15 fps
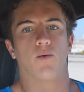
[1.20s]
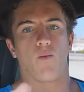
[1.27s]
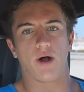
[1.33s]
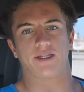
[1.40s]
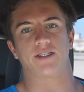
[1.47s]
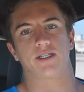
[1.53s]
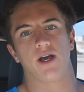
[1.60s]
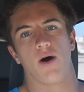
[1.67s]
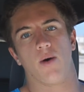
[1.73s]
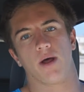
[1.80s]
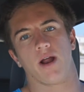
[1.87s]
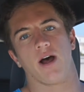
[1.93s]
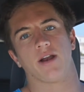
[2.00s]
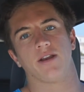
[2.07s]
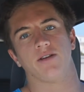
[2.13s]
What's
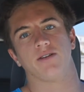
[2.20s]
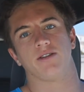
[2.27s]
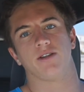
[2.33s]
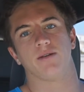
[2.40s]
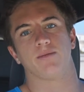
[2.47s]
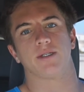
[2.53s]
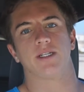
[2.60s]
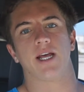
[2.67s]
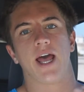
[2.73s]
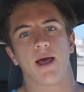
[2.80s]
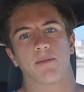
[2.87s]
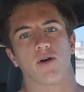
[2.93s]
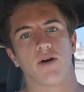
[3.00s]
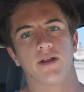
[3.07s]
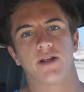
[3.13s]
going on YouTube? Today
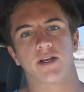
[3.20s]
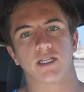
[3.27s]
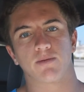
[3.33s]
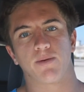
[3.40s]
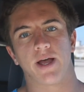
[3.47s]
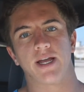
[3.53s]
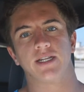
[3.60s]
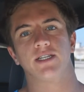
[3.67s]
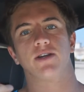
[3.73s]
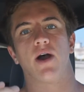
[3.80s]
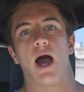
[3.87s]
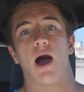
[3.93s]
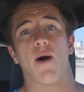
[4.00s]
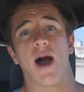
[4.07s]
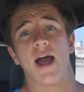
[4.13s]
I'm going to explain to you
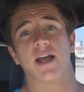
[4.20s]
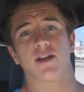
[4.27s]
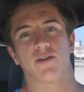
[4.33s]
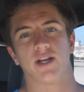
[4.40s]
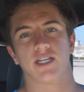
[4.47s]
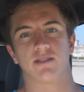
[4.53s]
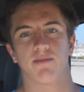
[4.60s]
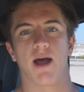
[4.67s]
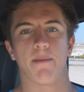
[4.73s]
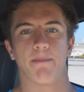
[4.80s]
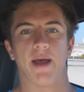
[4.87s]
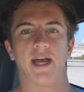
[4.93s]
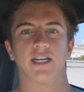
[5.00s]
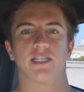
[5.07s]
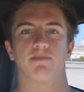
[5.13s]
how I increased my
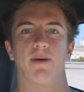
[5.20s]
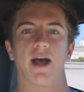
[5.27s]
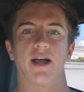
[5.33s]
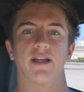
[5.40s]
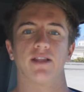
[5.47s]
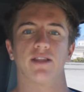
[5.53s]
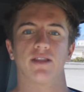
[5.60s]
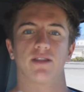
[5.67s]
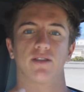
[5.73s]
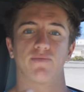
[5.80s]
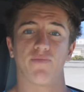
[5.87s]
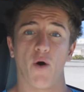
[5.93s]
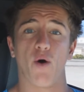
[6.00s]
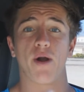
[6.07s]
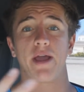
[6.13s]
bench by
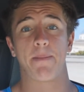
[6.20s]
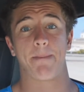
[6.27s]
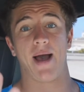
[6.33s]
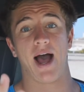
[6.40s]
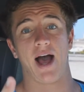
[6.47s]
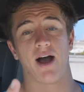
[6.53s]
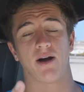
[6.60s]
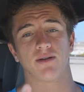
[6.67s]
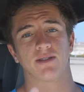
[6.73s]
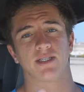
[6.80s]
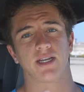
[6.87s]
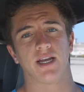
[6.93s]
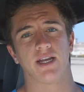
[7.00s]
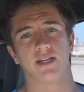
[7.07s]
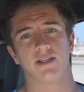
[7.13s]
40
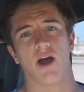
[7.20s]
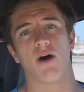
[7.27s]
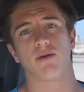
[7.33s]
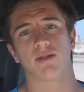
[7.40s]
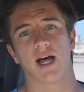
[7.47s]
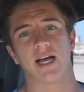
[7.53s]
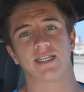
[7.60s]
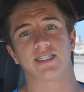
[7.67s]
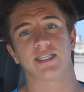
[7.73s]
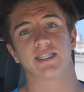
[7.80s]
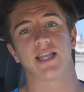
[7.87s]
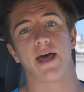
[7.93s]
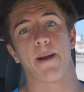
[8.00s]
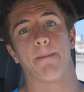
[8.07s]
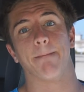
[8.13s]
pounds in no less
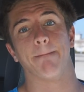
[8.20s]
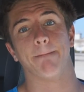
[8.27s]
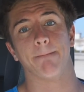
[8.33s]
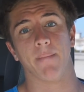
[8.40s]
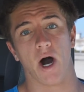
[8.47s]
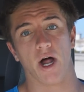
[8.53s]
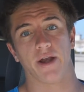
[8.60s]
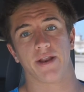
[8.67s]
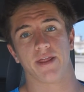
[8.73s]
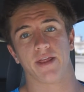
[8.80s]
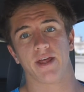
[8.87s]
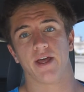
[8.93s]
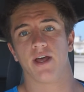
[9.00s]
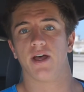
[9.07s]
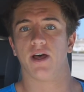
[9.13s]
than a month.
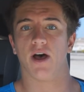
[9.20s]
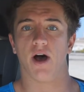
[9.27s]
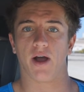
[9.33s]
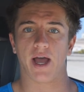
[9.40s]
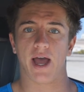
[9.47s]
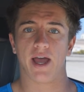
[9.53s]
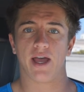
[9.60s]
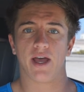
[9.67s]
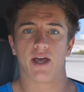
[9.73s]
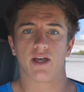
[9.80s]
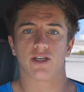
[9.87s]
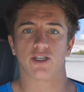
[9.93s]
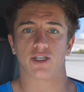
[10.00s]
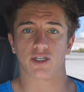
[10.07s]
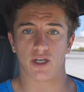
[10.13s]
Okay,
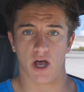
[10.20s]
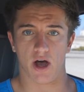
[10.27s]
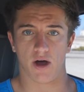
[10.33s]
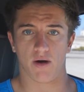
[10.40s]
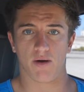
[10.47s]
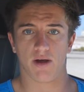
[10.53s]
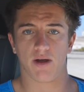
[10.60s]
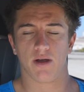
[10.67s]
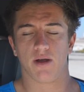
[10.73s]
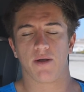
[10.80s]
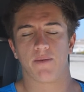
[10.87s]
so